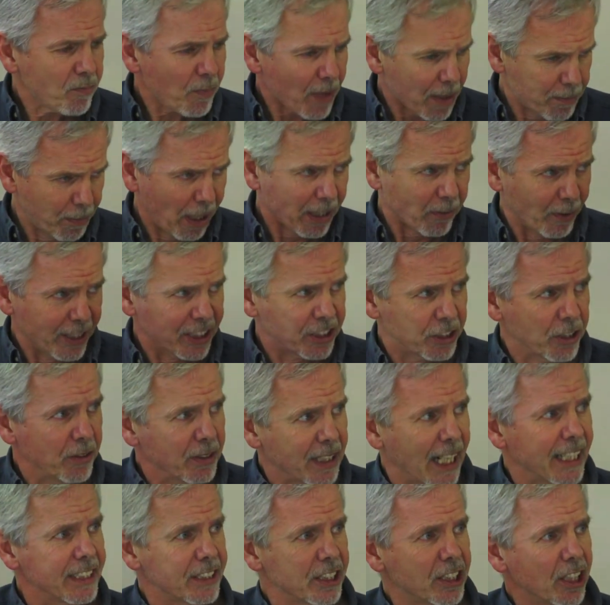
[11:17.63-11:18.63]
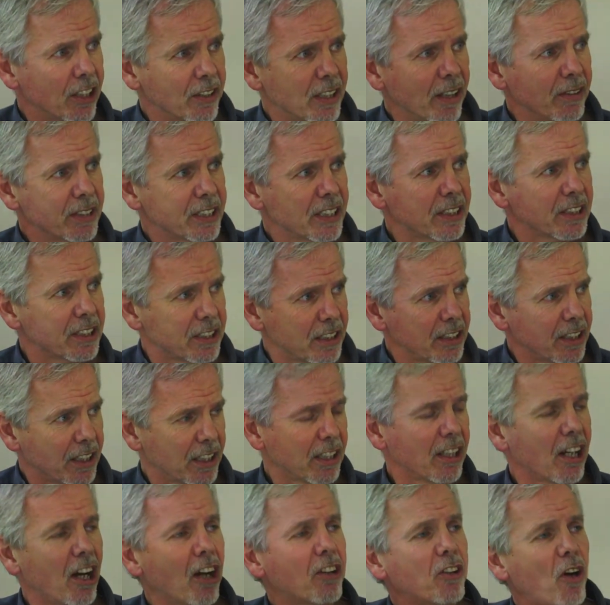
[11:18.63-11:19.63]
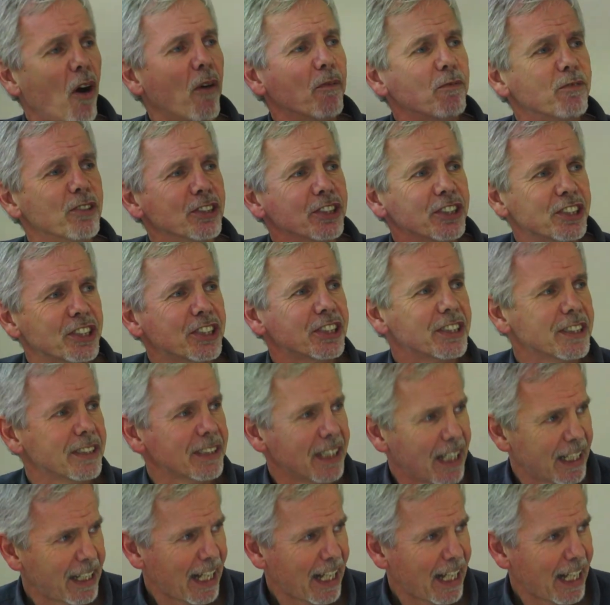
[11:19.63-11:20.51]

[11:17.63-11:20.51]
by the way, 2 days ago there was a conference